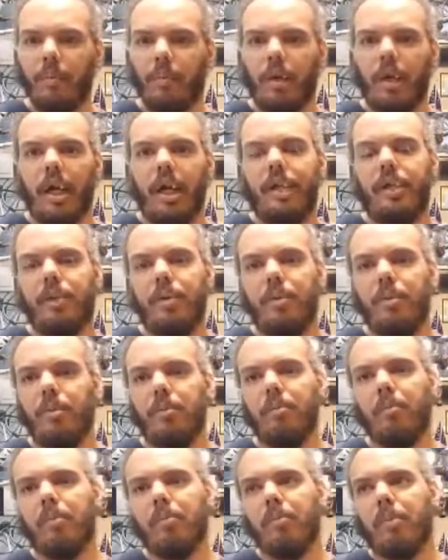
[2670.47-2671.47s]
when I do
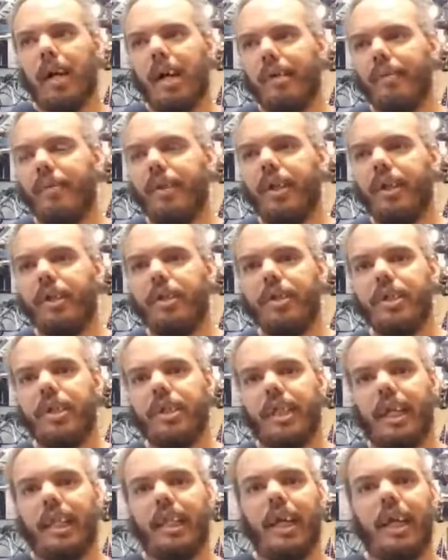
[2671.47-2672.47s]
my videos is
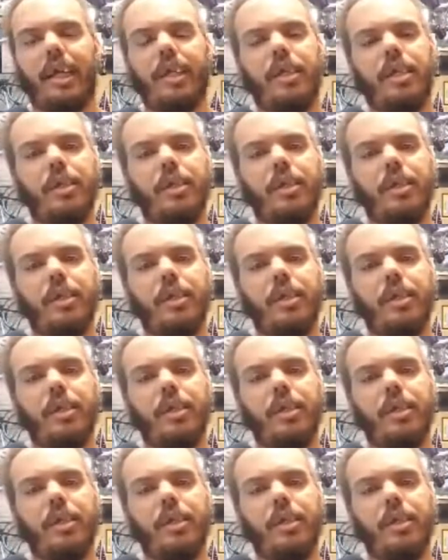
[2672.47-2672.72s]
I like